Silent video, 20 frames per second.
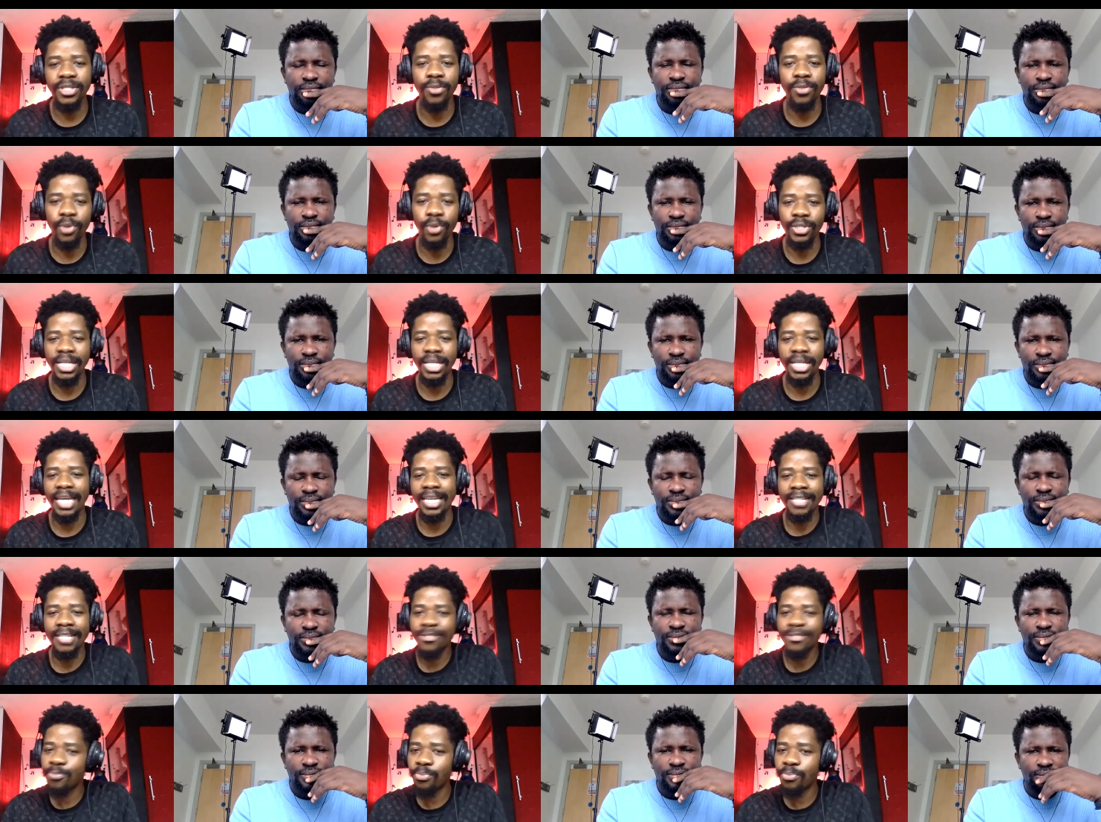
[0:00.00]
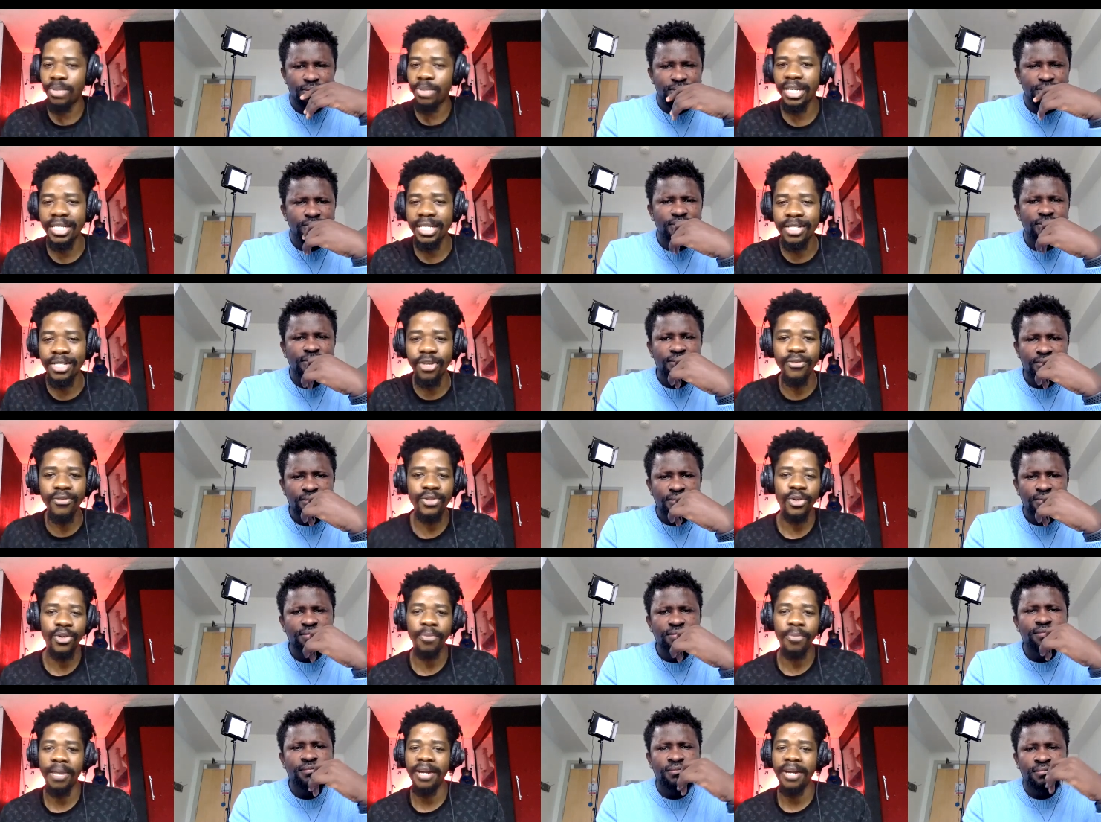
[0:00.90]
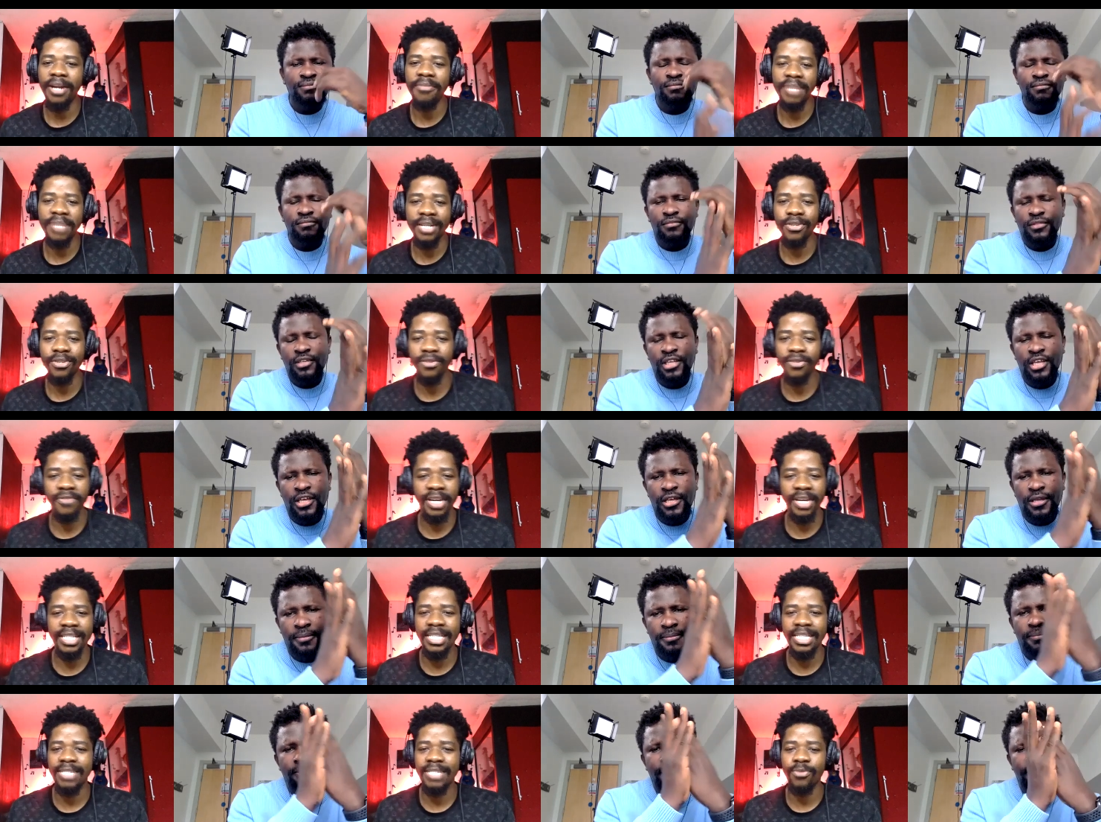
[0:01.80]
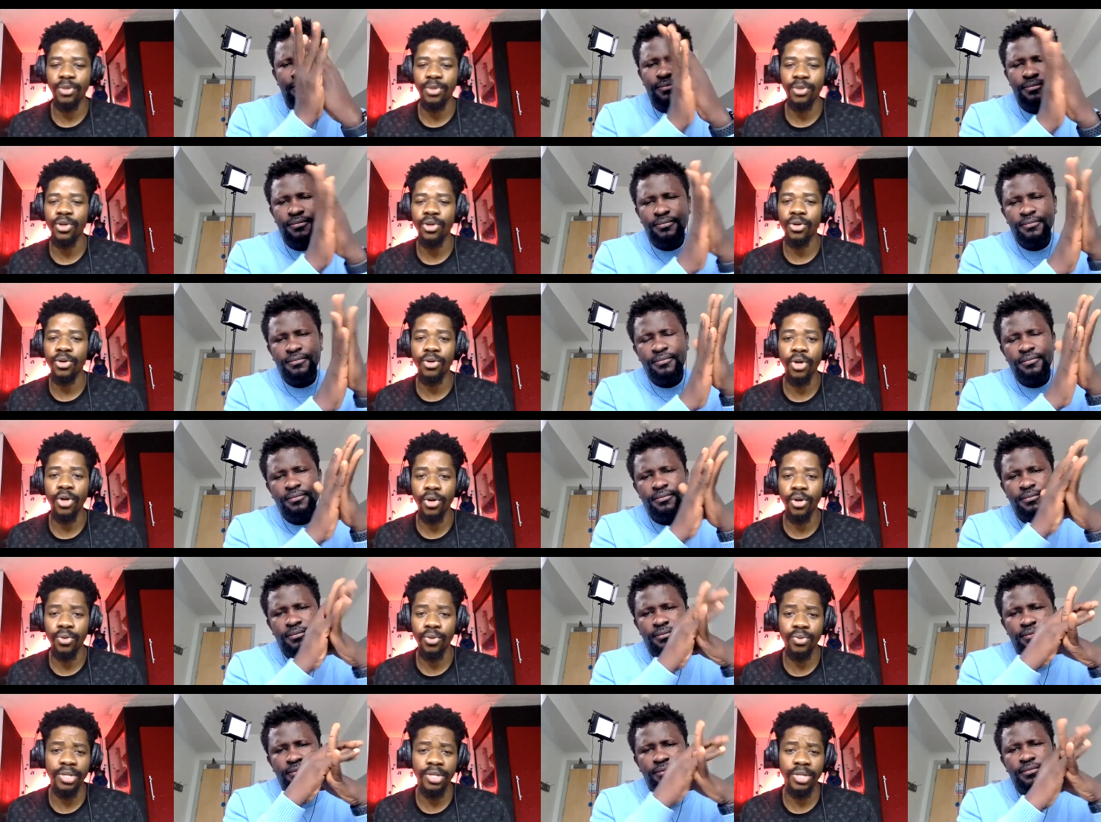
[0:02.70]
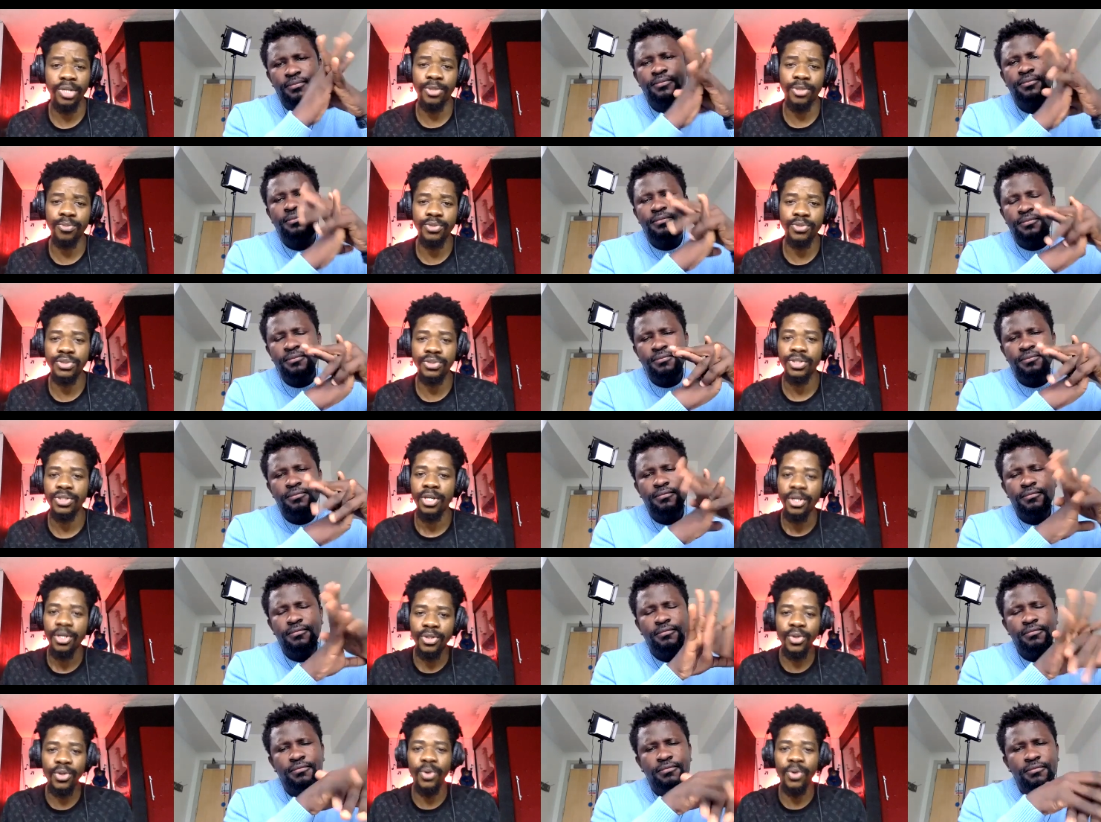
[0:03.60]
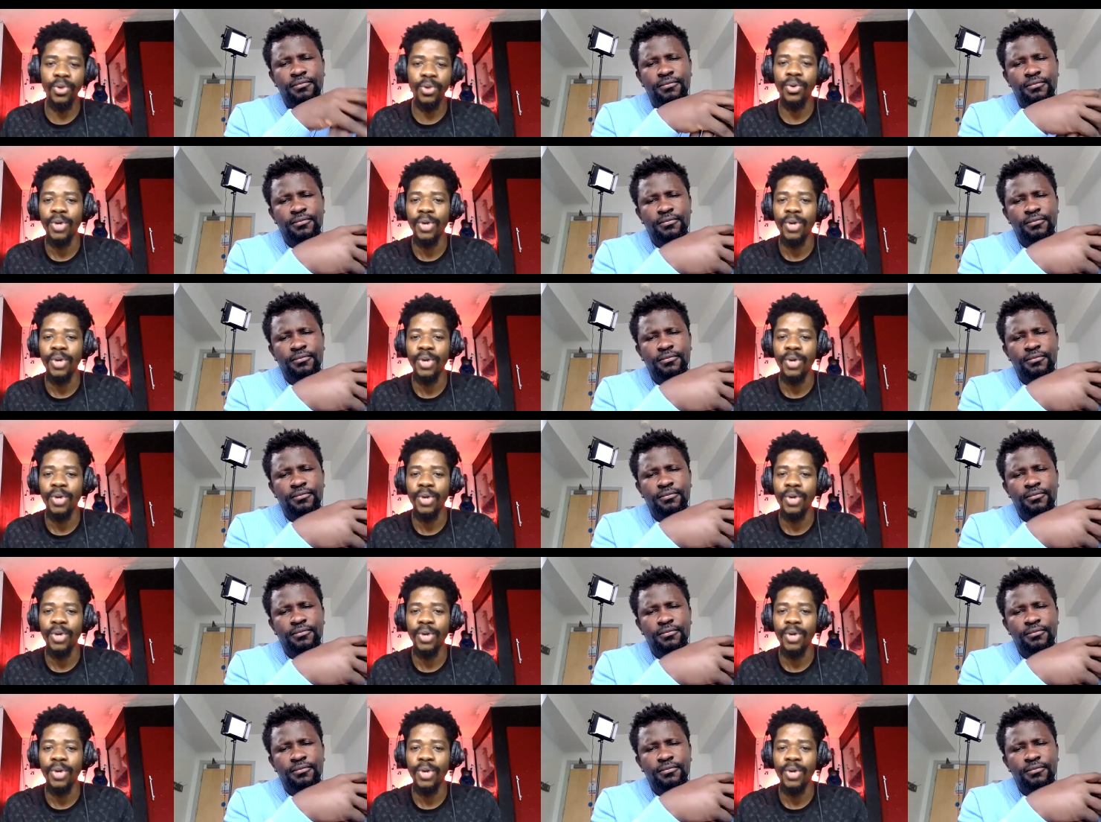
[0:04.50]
Speaker 1: It was like a plain love song, marry me and all of that. Yeah. And then it was all, all good and smooth. So